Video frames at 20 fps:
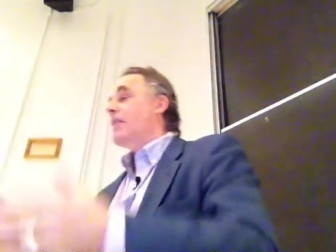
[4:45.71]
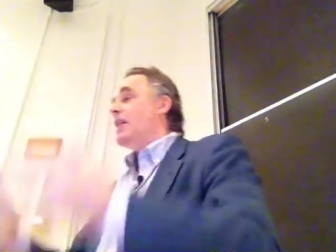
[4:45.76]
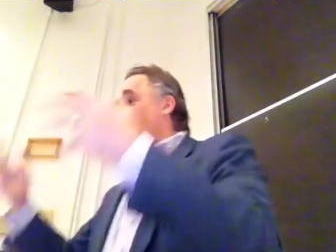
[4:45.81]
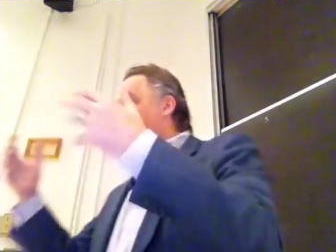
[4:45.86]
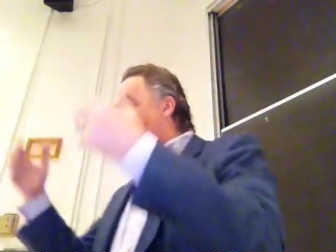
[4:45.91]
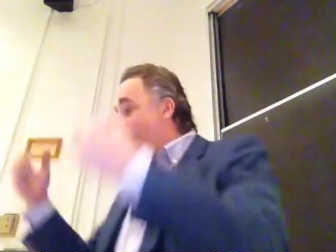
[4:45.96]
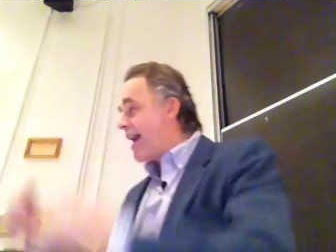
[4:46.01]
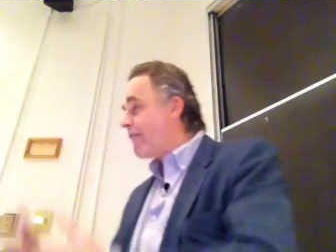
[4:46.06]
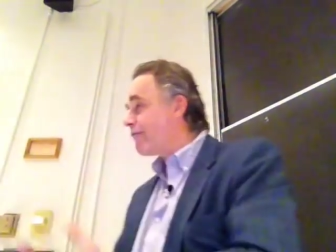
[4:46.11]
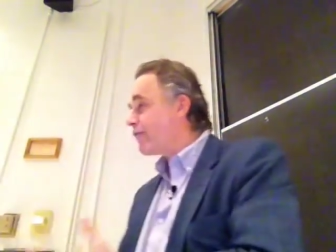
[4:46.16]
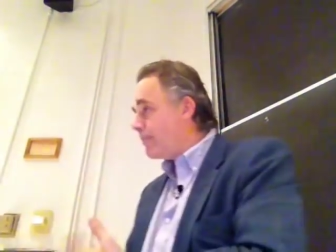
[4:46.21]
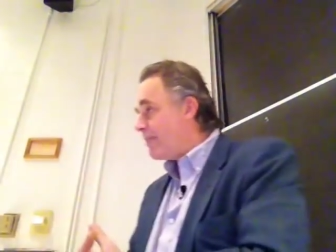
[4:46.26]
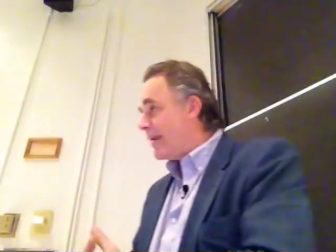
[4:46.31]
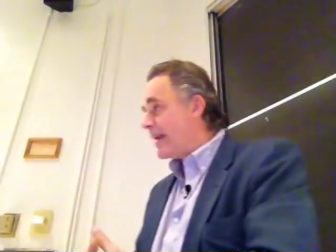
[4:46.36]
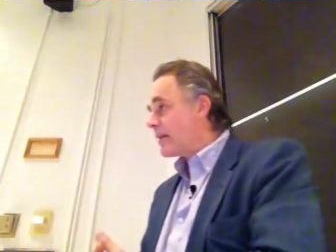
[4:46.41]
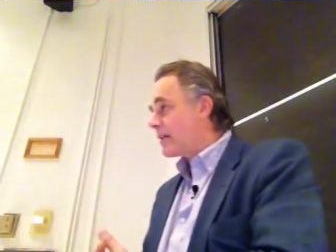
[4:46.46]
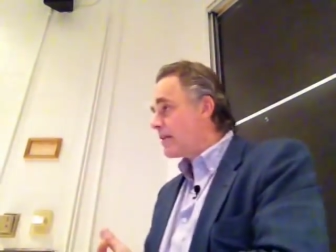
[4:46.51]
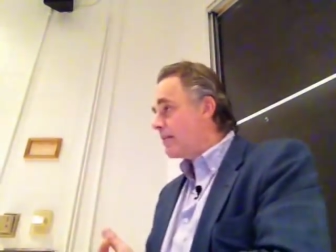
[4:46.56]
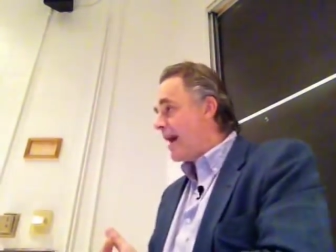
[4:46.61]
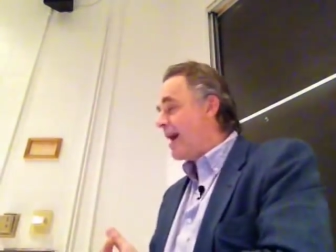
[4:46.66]
You have to
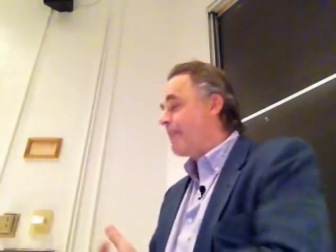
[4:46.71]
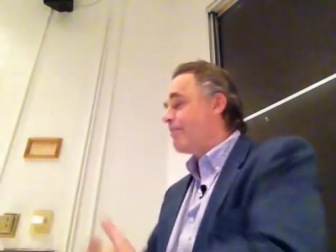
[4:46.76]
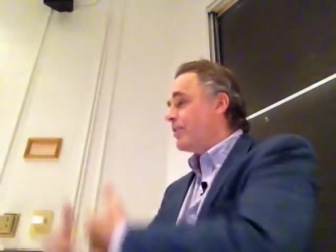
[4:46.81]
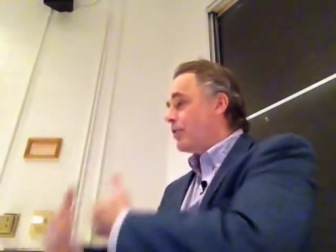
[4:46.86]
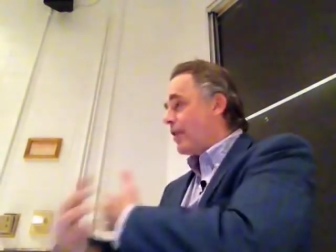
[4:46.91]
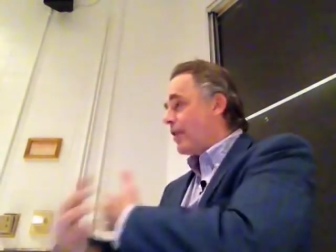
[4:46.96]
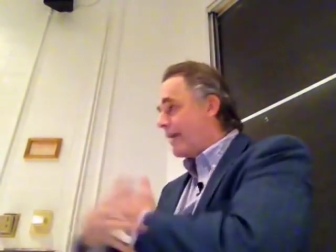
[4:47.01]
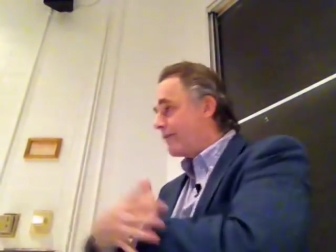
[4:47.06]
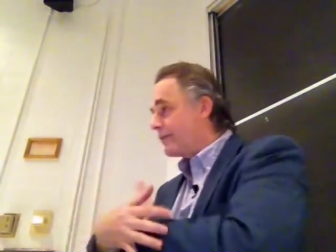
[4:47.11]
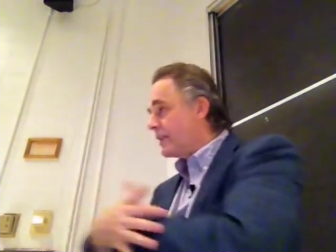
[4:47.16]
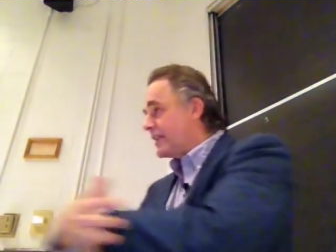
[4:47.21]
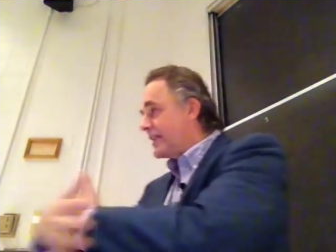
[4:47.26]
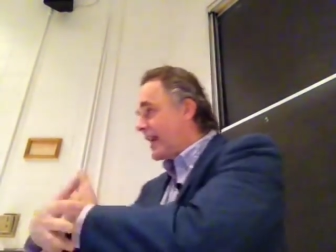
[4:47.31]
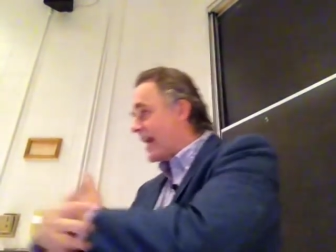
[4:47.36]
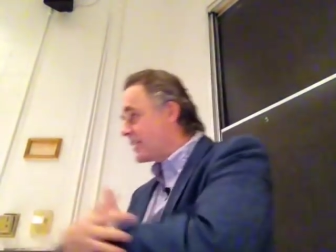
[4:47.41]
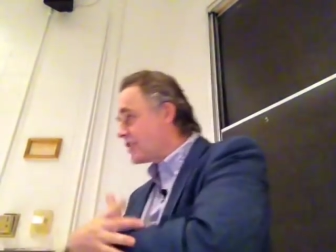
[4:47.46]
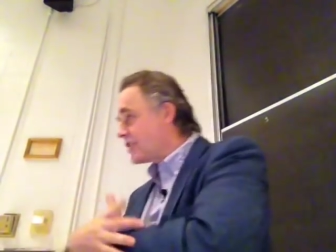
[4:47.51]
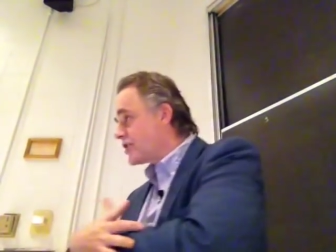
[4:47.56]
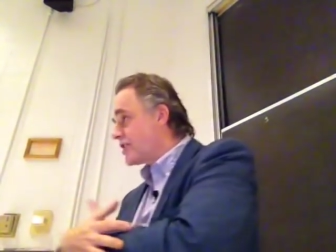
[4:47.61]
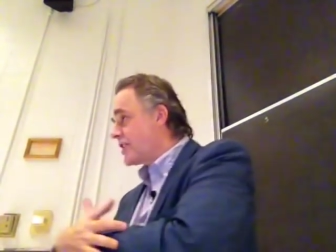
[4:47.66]
pick them up, you have to
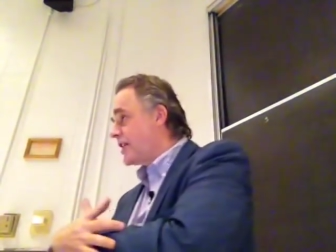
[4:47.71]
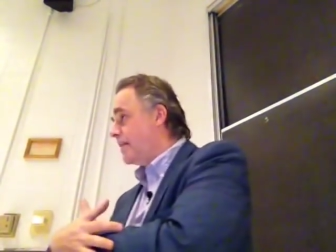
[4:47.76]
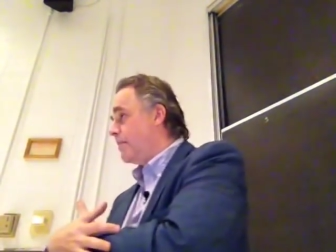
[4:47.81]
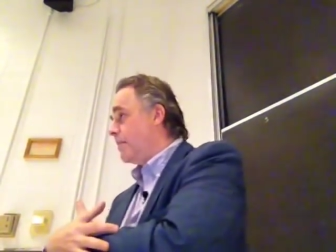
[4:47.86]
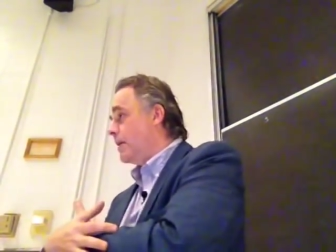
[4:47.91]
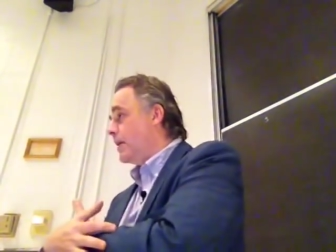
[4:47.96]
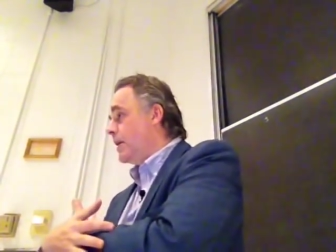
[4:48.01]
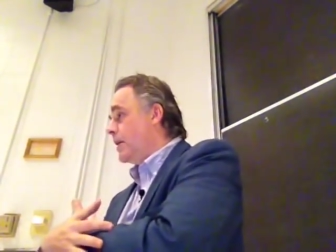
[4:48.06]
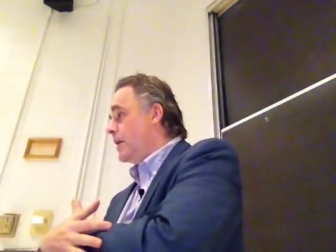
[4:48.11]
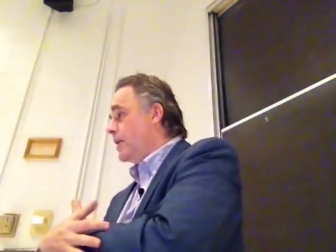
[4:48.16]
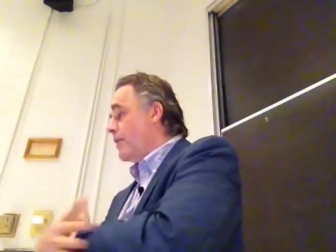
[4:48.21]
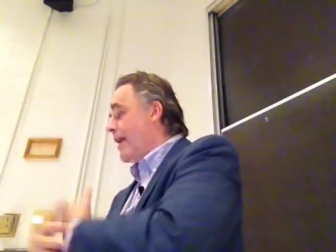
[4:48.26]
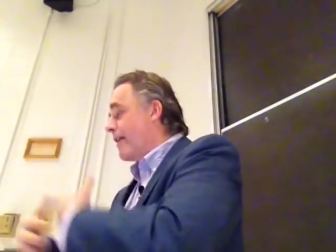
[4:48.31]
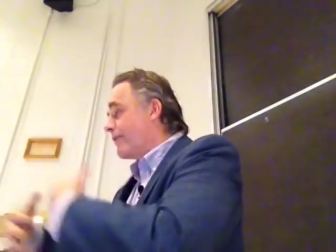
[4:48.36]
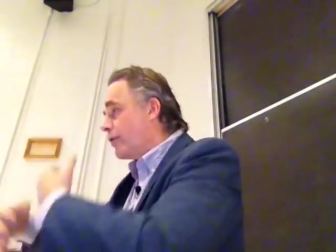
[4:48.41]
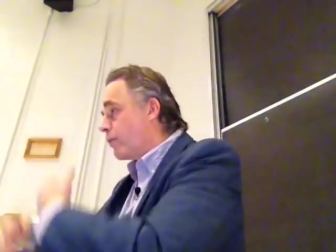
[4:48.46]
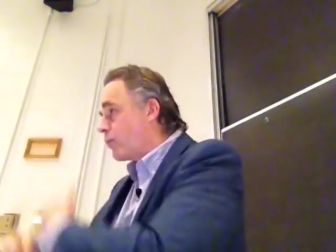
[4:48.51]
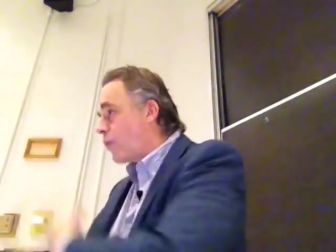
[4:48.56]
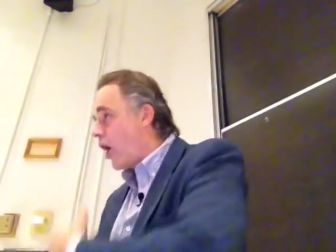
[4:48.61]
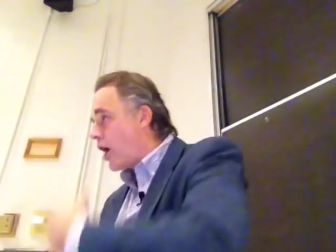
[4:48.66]
touch them, you
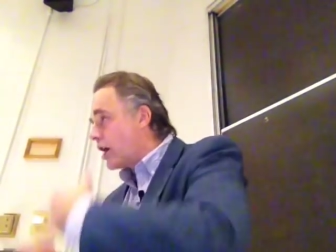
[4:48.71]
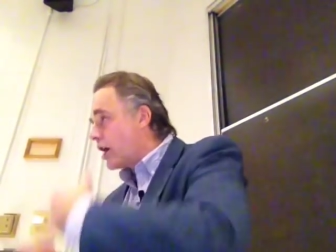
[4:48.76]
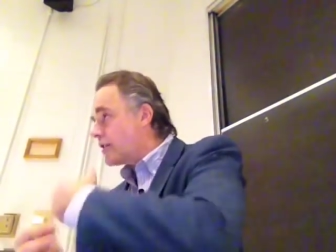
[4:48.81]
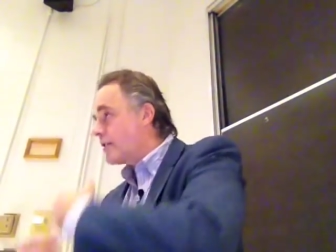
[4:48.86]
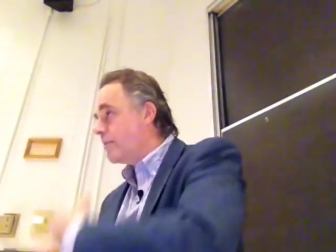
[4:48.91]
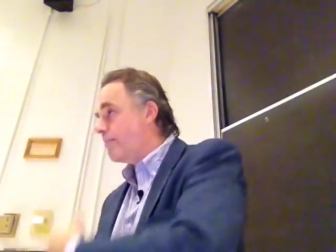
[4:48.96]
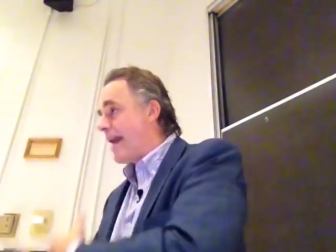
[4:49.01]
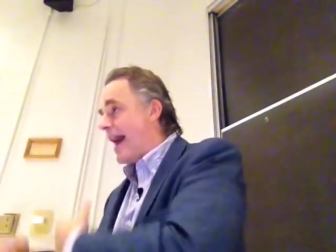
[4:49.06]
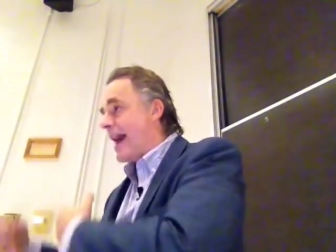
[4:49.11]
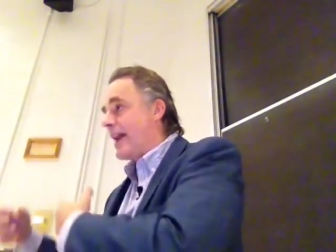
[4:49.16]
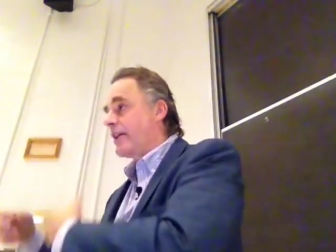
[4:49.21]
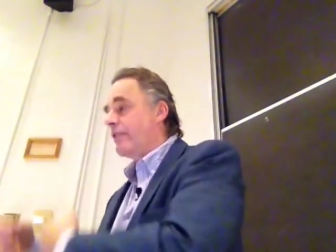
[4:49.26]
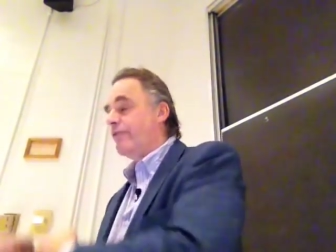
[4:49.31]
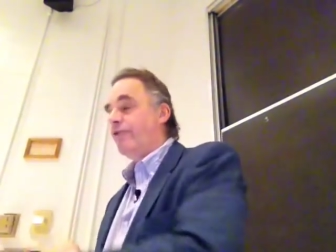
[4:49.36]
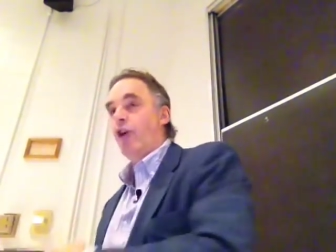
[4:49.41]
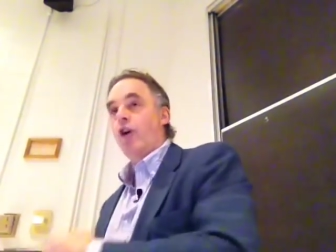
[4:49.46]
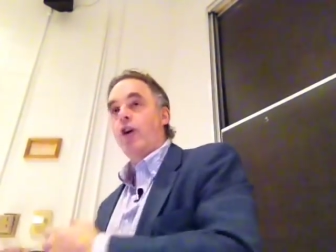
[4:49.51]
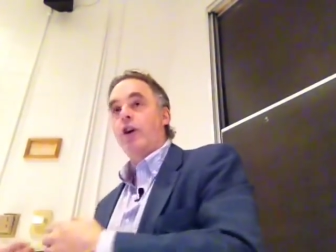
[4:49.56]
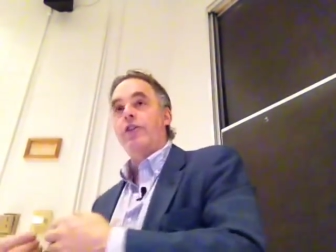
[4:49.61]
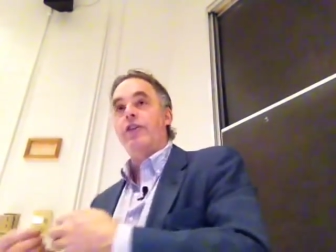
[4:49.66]
have to rock them back and
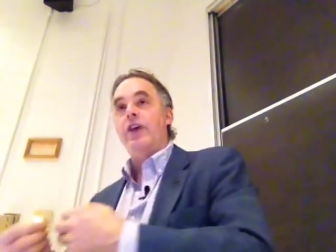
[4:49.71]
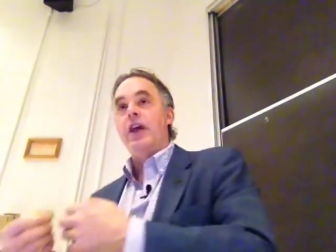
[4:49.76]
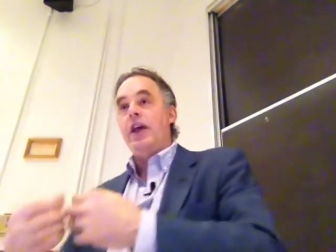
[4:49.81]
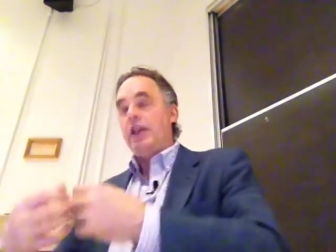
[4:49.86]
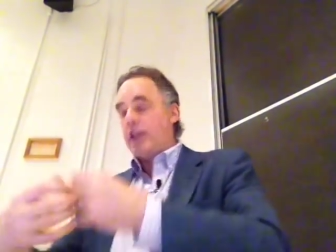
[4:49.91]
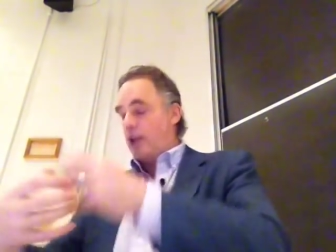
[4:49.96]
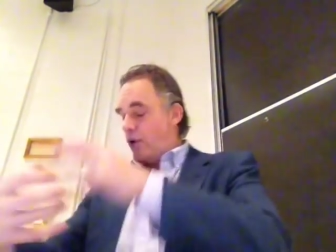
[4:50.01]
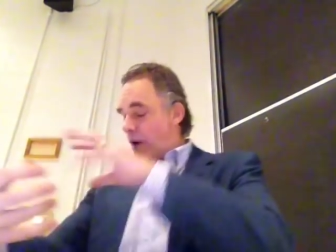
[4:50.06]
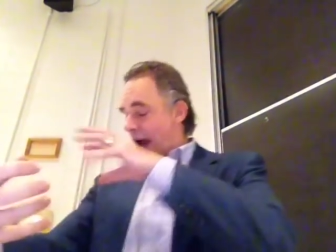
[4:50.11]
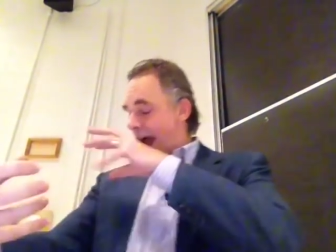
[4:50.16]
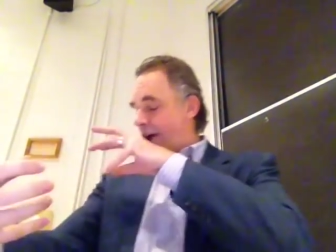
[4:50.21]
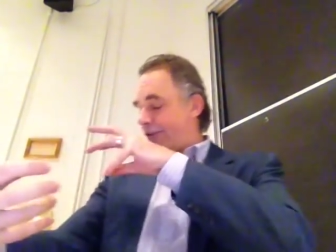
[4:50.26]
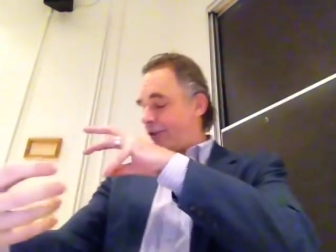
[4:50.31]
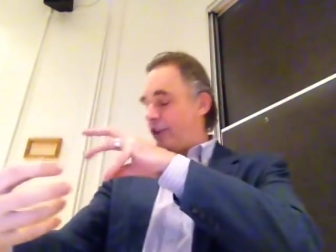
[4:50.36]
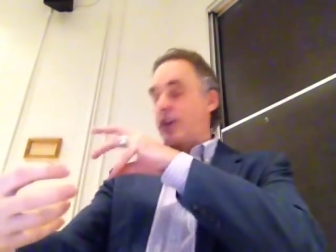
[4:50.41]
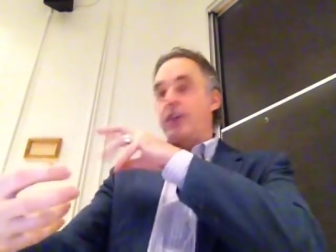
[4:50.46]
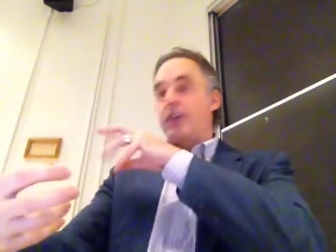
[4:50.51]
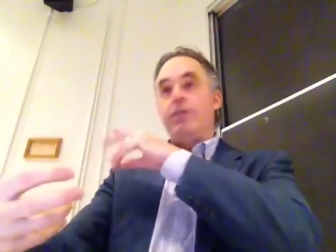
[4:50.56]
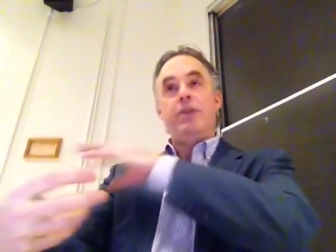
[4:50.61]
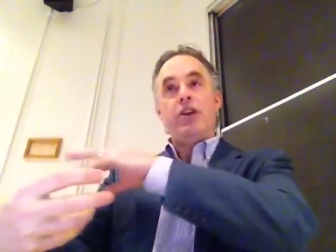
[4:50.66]
forth. You have
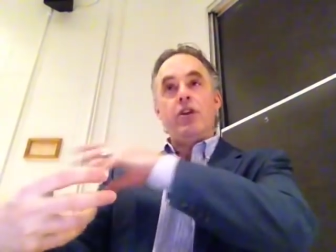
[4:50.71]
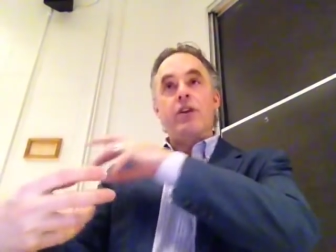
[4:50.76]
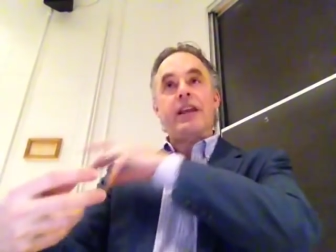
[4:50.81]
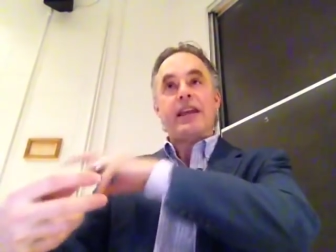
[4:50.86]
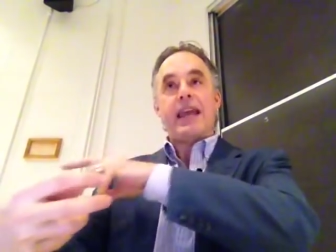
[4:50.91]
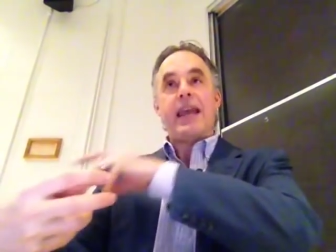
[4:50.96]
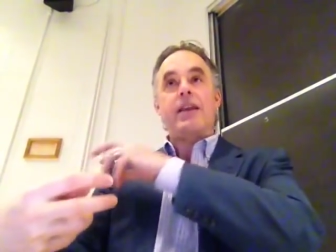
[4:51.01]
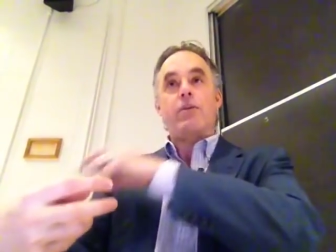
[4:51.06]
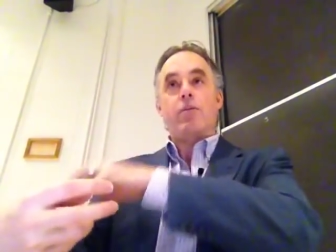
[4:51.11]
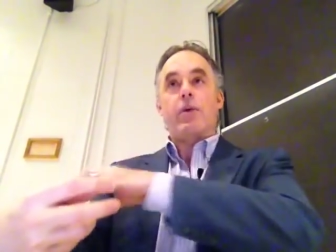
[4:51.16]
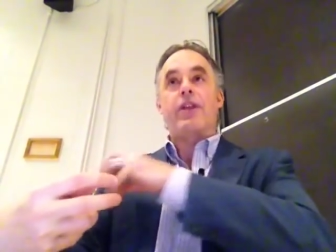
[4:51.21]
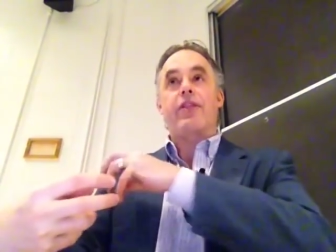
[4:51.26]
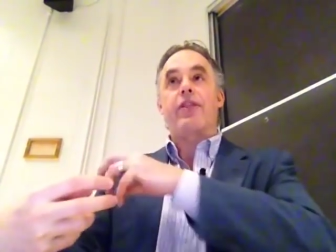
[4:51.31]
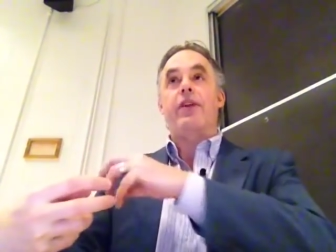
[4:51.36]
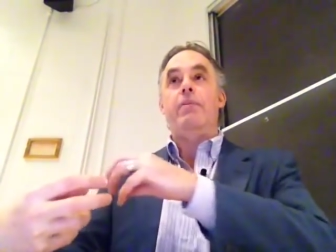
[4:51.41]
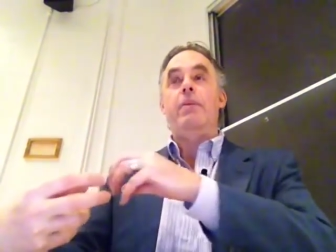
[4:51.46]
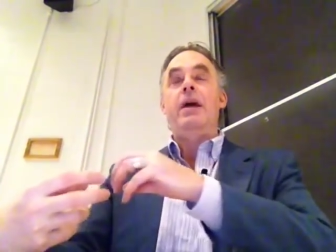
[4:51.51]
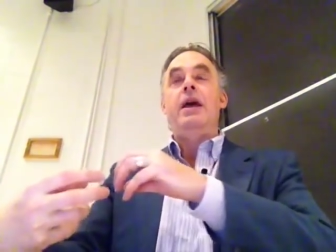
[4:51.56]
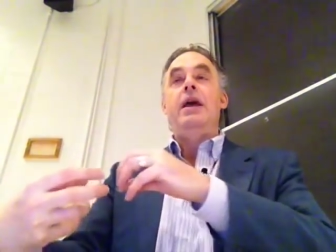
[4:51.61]
to communicate with them.